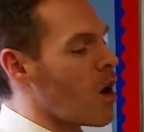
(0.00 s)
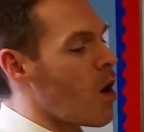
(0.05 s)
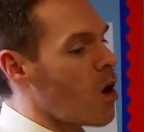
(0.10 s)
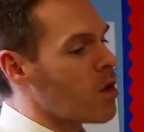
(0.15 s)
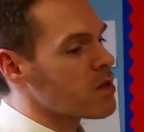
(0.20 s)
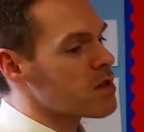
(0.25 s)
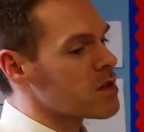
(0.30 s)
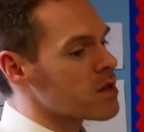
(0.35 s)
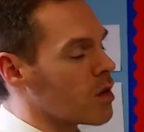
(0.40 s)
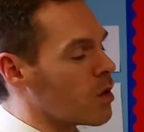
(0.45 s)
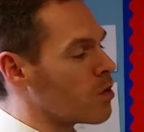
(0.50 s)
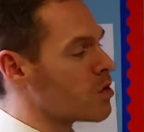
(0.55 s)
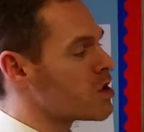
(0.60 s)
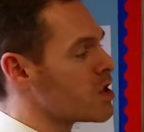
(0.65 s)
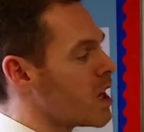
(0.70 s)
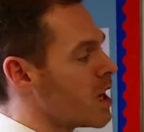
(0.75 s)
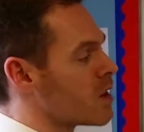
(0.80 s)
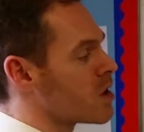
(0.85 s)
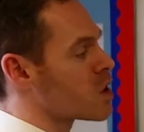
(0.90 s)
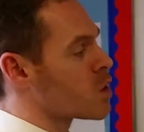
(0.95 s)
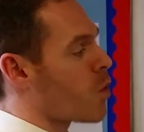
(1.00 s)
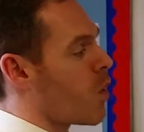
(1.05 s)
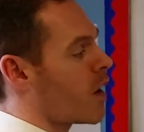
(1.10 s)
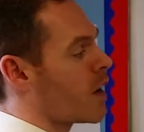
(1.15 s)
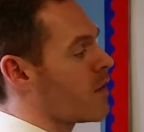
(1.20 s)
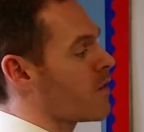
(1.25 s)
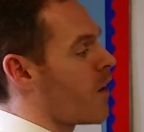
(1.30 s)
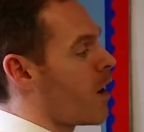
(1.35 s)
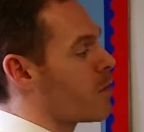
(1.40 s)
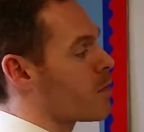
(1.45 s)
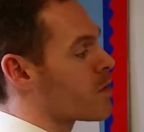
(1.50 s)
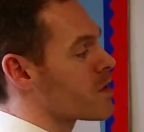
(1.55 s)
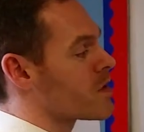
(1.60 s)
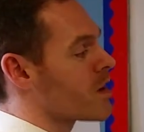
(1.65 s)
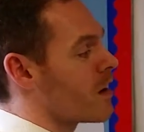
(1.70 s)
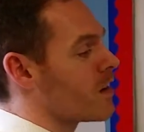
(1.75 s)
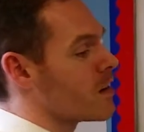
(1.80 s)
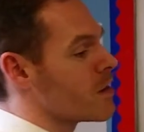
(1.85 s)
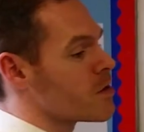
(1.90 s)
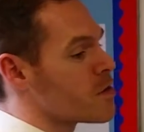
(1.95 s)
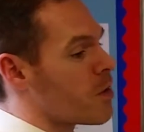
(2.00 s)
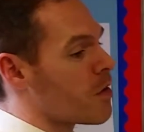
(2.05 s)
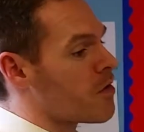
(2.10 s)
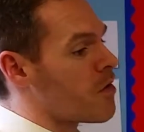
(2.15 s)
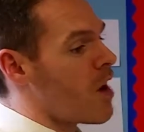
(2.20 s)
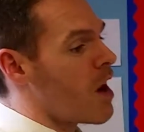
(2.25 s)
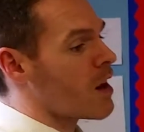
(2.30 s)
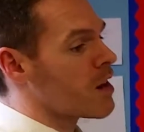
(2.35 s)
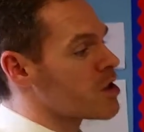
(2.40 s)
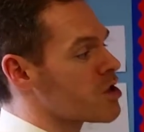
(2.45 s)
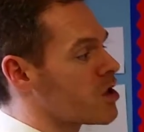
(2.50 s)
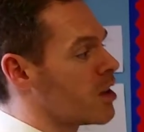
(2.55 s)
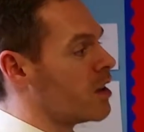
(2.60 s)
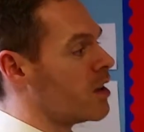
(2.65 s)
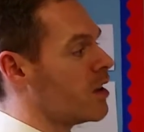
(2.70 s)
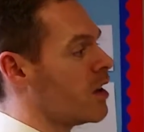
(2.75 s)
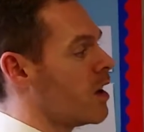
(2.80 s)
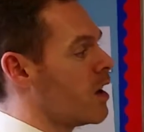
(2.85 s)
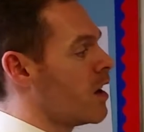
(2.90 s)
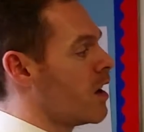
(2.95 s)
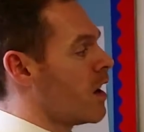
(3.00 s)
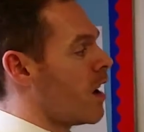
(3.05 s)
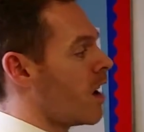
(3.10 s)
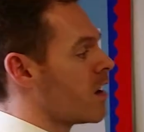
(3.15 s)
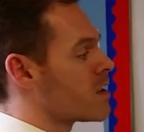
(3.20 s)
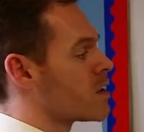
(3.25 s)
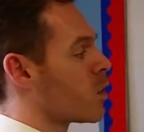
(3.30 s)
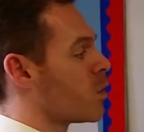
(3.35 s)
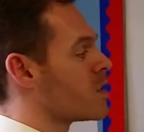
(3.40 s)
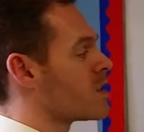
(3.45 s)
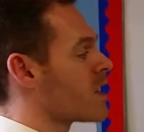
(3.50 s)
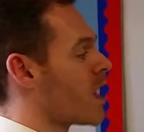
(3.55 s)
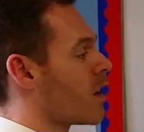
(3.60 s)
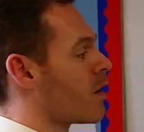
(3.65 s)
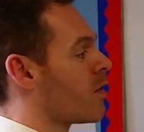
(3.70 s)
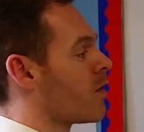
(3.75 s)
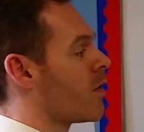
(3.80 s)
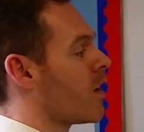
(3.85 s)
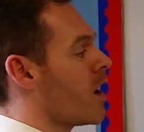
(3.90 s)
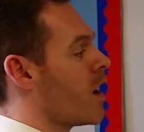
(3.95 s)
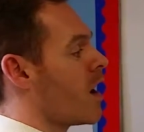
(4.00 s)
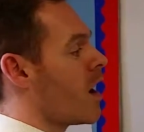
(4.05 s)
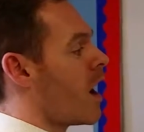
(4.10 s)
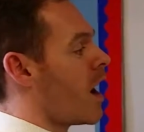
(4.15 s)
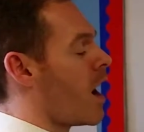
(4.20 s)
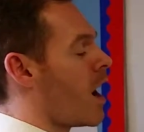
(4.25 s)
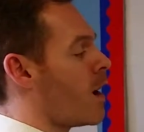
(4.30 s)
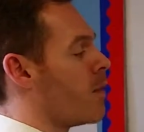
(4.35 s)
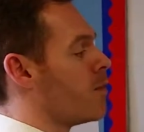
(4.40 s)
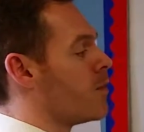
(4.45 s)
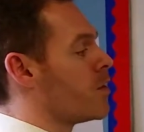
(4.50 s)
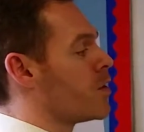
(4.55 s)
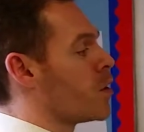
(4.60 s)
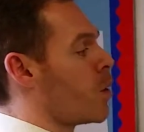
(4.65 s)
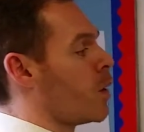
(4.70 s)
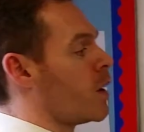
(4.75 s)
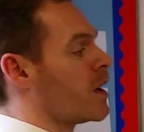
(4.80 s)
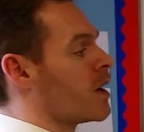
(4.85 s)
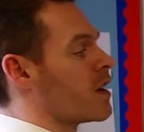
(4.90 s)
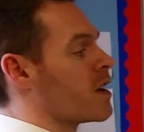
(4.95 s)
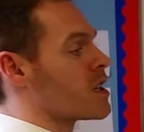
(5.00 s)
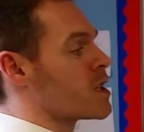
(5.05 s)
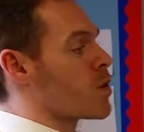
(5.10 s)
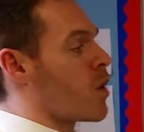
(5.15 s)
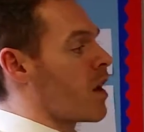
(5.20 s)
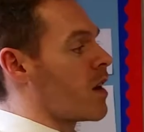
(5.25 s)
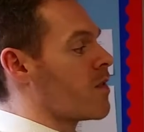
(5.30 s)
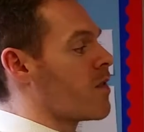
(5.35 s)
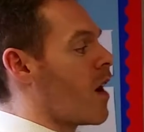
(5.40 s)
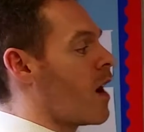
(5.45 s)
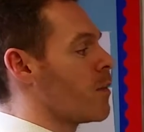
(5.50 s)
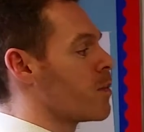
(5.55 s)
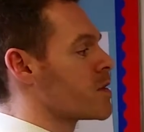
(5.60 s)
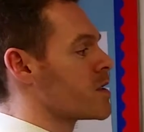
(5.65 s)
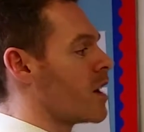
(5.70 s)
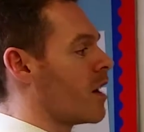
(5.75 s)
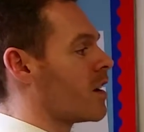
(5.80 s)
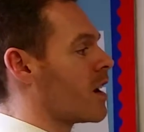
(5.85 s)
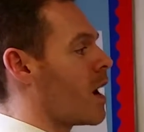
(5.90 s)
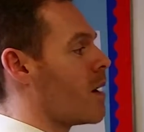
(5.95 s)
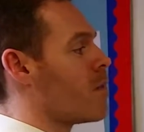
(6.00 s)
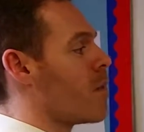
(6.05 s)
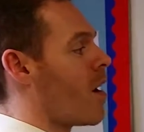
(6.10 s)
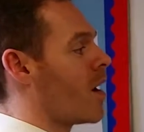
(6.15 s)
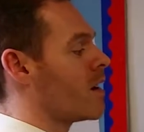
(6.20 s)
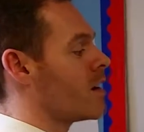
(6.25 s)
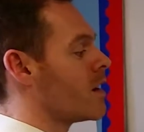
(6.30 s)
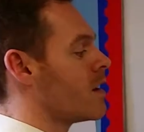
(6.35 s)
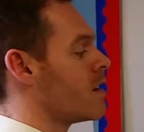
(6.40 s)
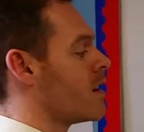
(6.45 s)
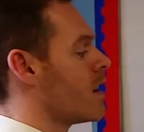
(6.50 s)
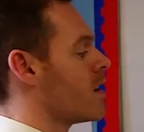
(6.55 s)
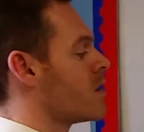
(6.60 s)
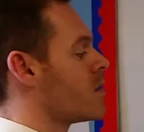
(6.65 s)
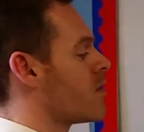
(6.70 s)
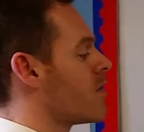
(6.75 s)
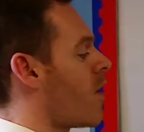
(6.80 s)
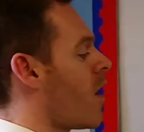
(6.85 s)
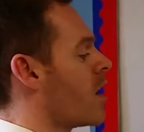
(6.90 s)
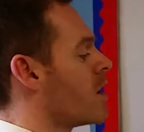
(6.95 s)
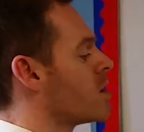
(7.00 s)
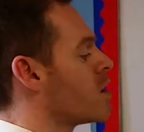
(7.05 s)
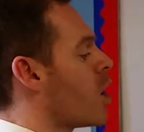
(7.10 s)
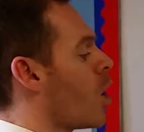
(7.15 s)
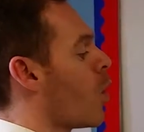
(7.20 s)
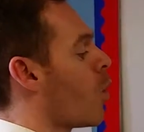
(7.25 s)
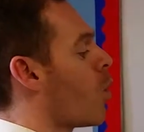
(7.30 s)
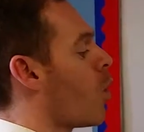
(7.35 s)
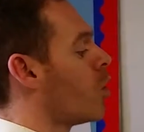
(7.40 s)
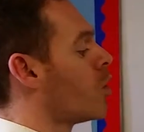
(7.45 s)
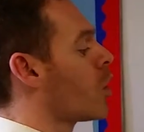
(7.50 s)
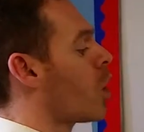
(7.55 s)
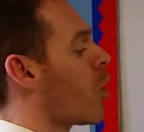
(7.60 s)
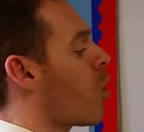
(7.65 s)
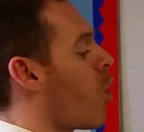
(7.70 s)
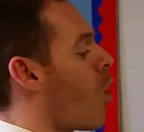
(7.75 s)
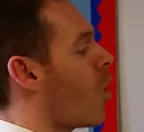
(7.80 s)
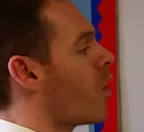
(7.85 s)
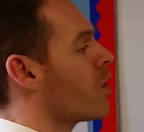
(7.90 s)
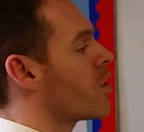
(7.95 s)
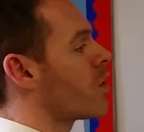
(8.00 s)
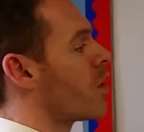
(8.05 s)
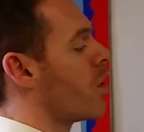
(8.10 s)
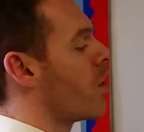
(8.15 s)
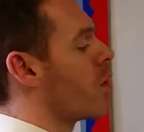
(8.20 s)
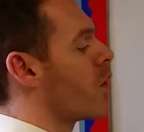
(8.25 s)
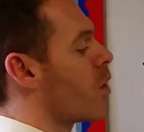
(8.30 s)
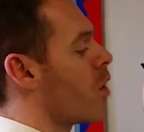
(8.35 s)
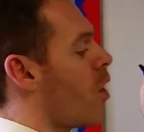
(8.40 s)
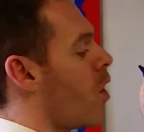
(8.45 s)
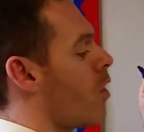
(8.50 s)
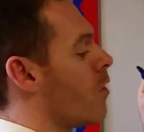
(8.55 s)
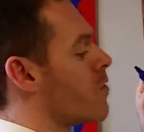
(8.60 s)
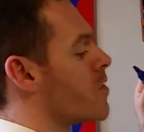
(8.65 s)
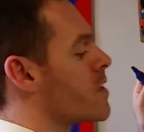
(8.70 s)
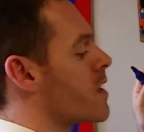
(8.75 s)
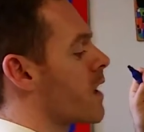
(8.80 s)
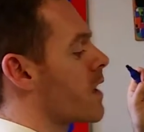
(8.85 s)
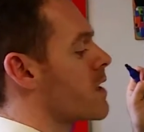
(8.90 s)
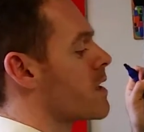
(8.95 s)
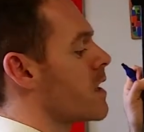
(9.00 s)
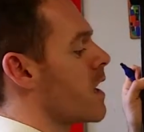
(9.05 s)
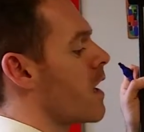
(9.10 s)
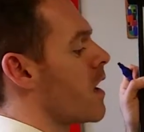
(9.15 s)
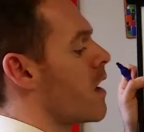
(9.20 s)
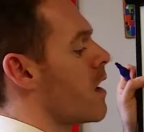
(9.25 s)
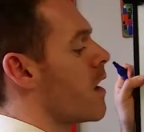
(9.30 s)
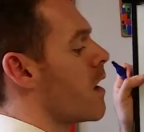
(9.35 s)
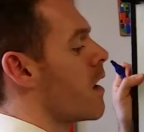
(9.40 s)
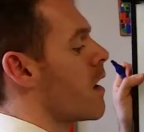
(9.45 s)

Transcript: also change 25% into a fraction. And so instead of doing it as 25%, I might find 1/4 of 60